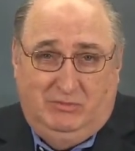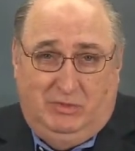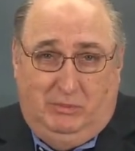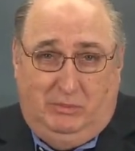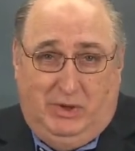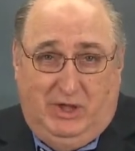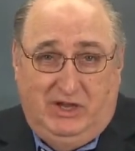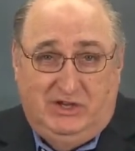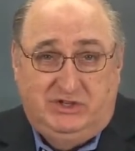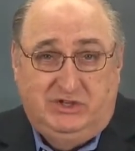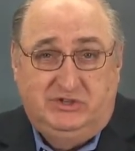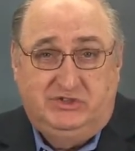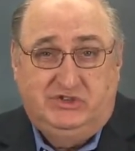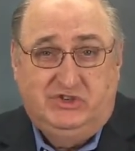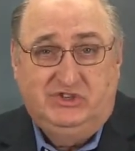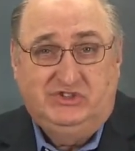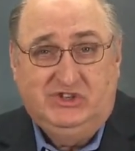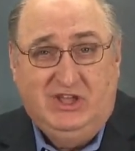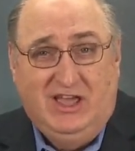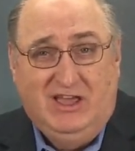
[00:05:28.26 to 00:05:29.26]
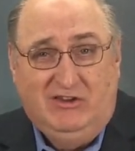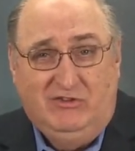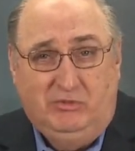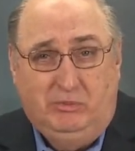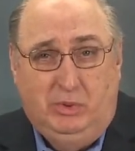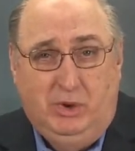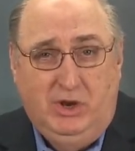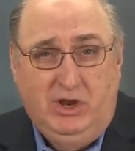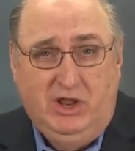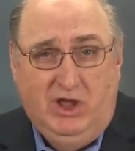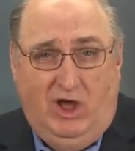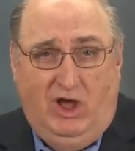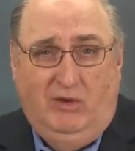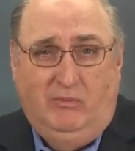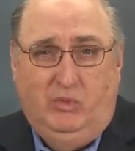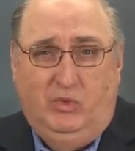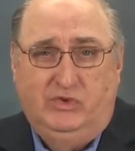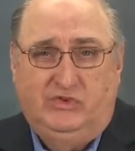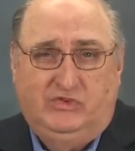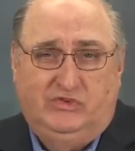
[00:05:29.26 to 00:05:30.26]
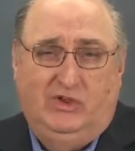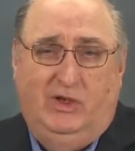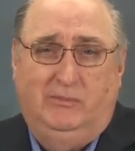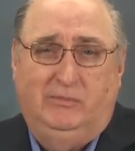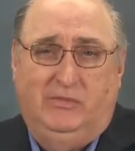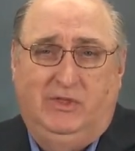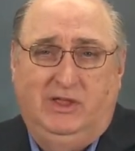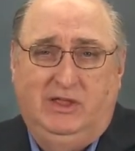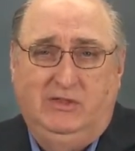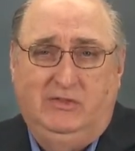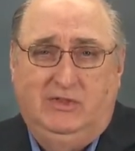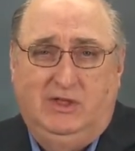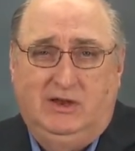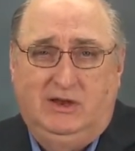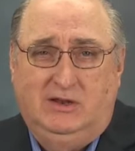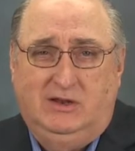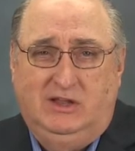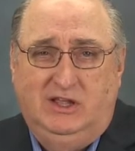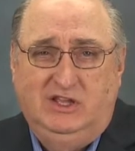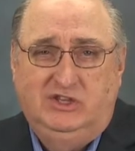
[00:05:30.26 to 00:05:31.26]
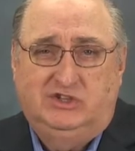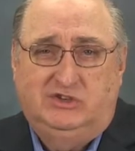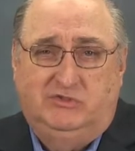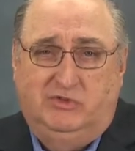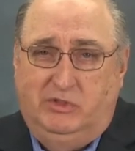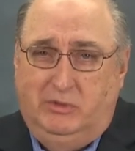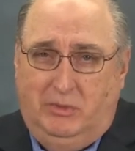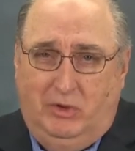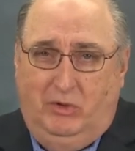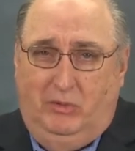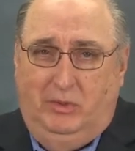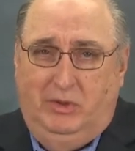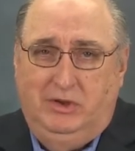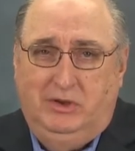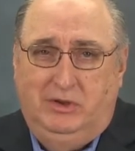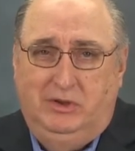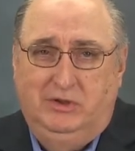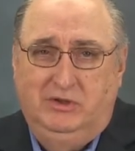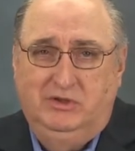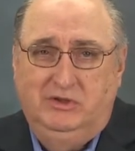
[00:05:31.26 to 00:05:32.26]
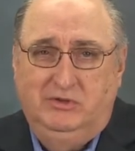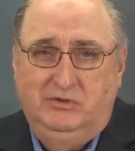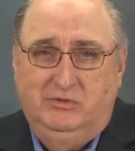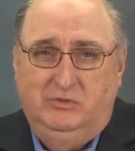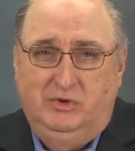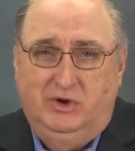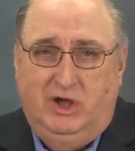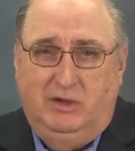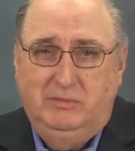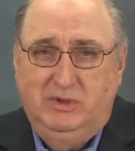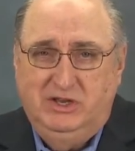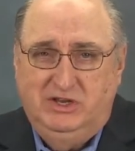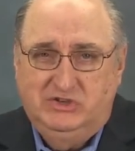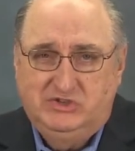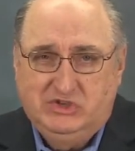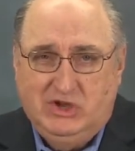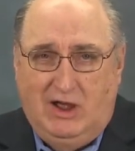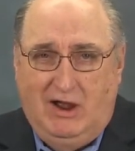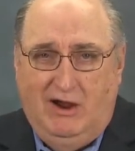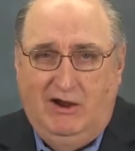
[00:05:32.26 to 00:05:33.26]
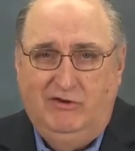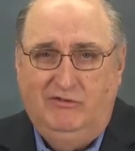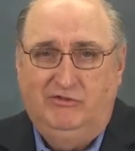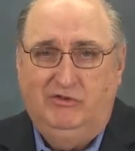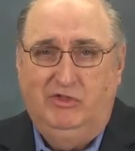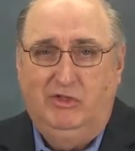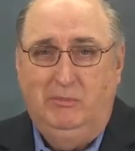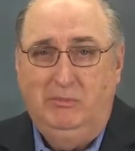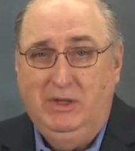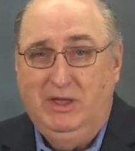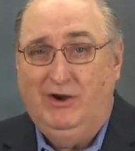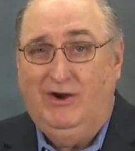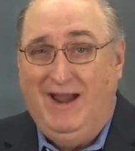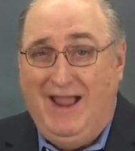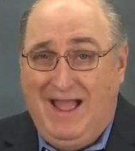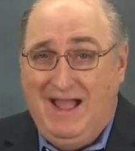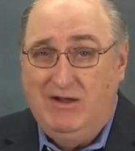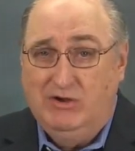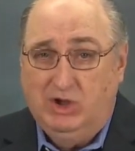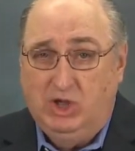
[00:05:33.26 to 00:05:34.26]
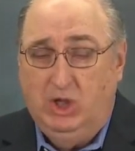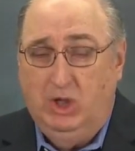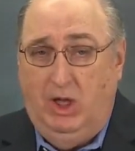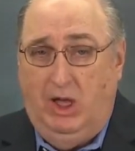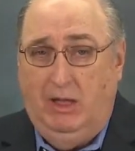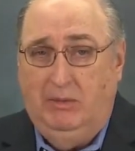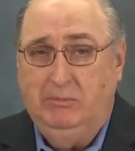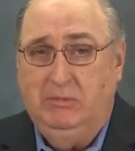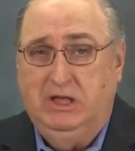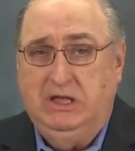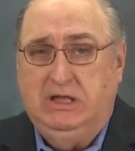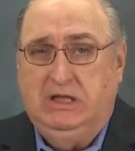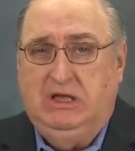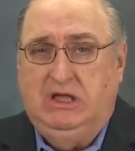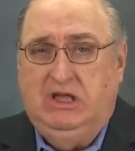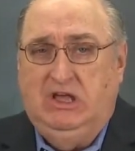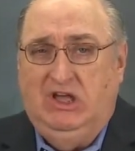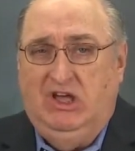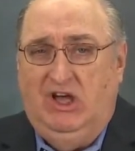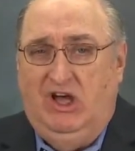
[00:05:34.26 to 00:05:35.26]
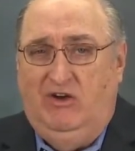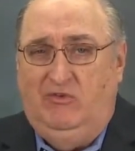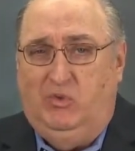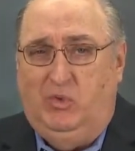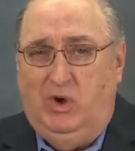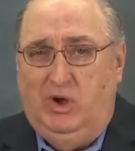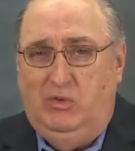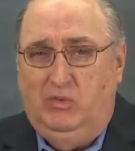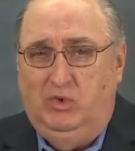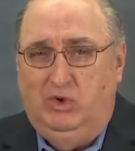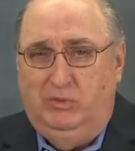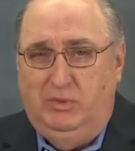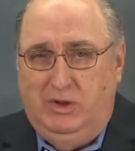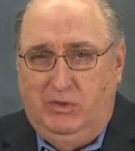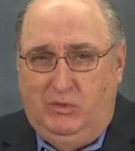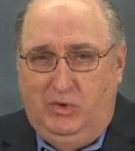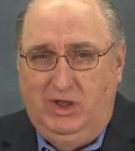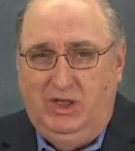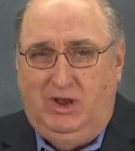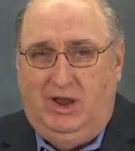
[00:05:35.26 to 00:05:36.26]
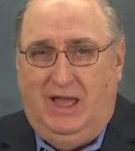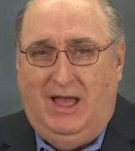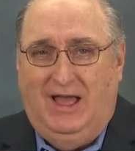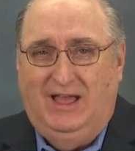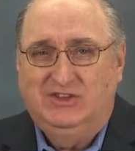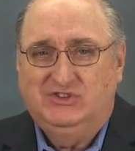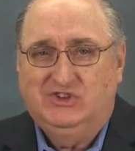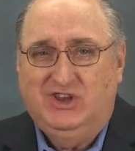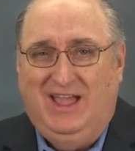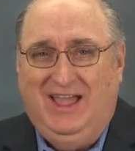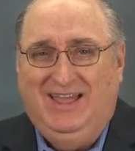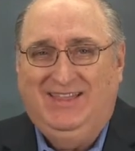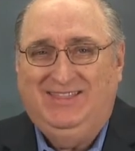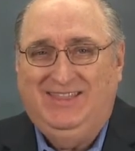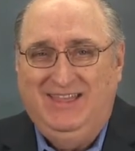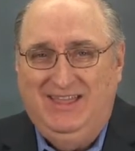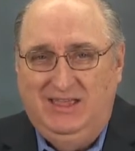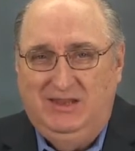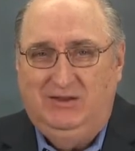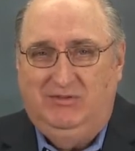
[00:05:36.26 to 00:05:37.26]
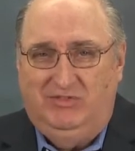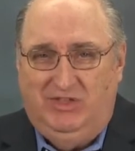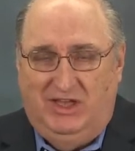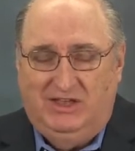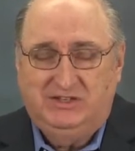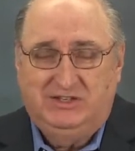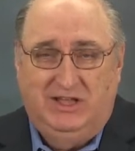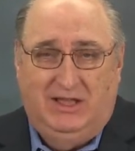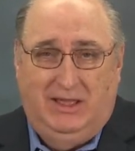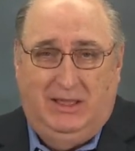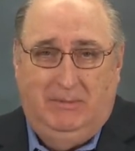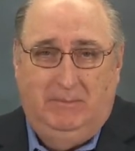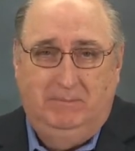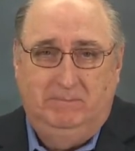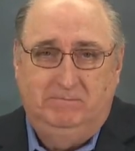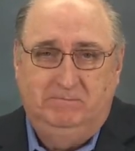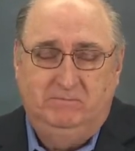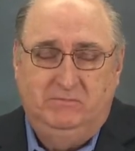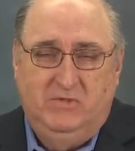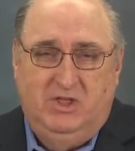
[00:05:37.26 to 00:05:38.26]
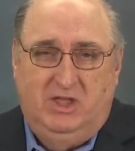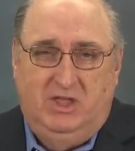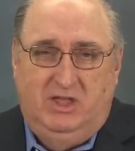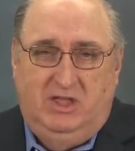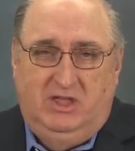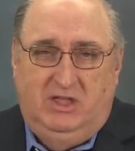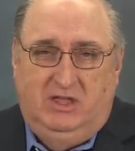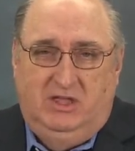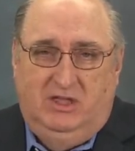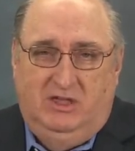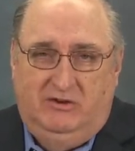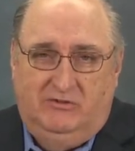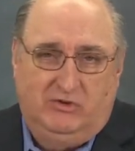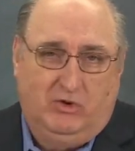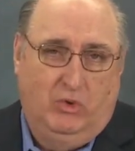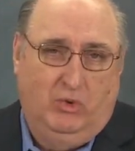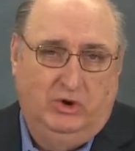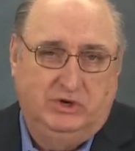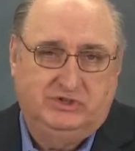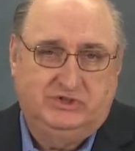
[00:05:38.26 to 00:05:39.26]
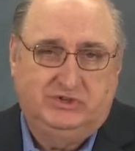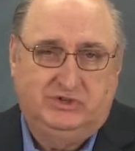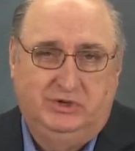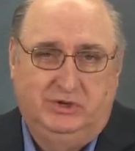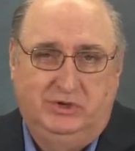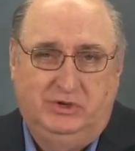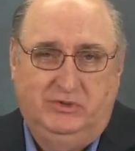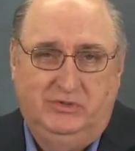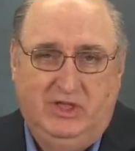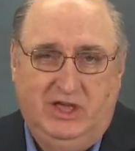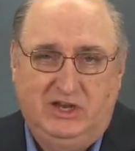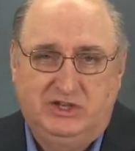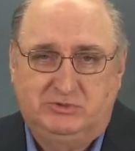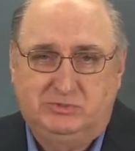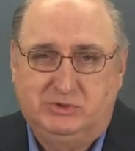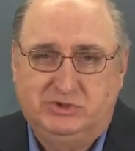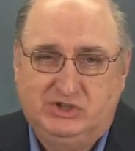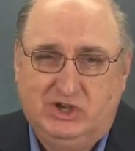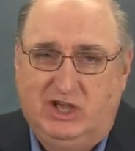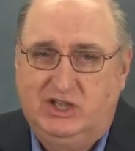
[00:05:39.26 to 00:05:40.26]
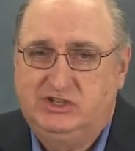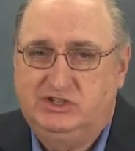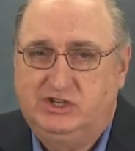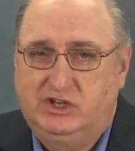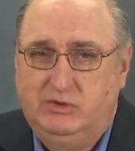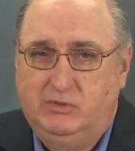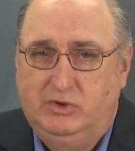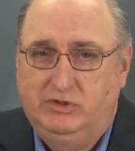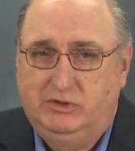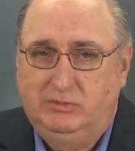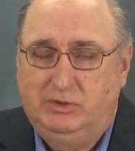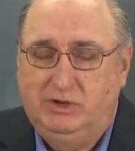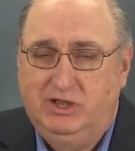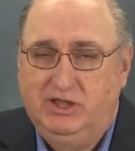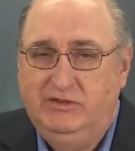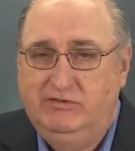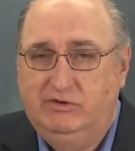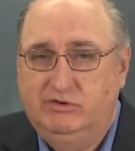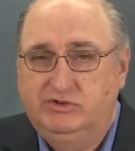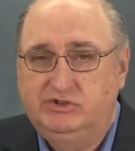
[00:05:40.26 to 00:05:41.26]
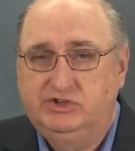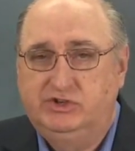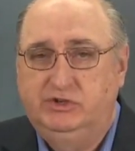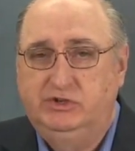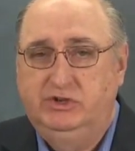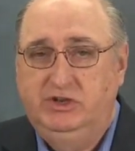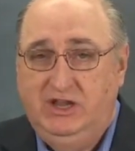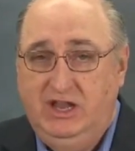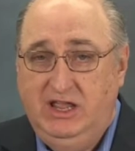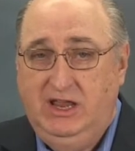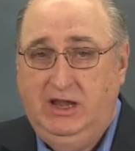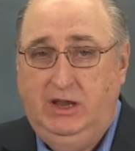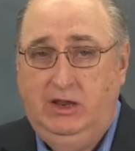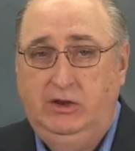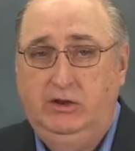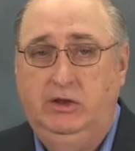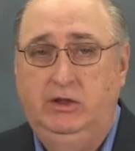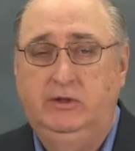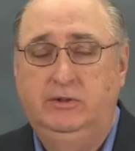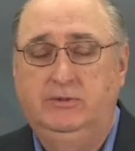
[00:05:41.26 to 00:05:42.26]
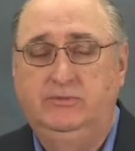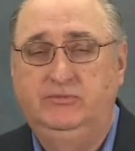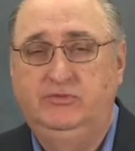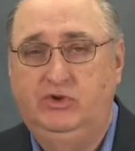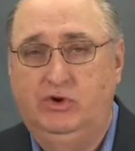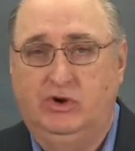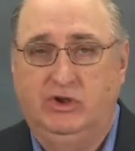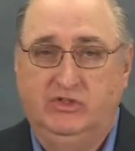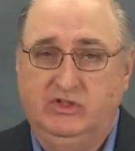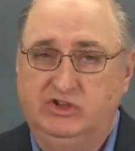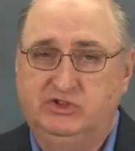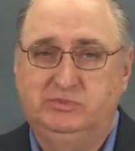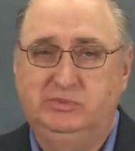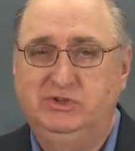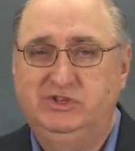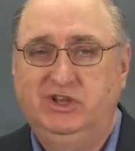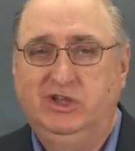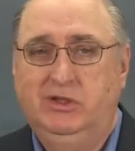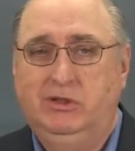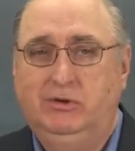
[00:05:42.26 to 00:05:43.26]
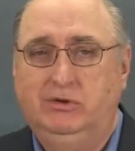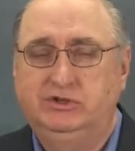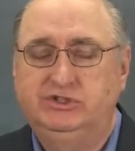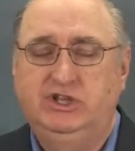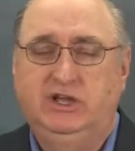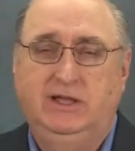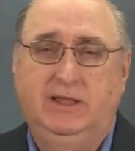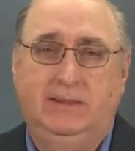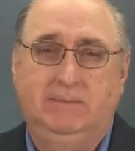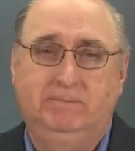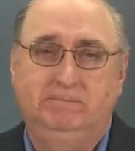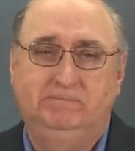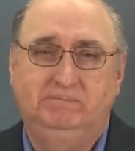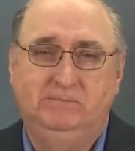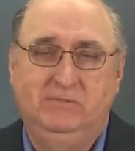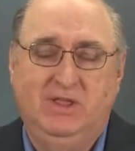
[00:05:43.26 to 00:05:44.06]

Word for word: But patience is that of putting up with something that, at least for the moment, would not be desired for the better outcome of what will be realized at the end of that time. And of course, that is precisely what the believers needed during this particular time.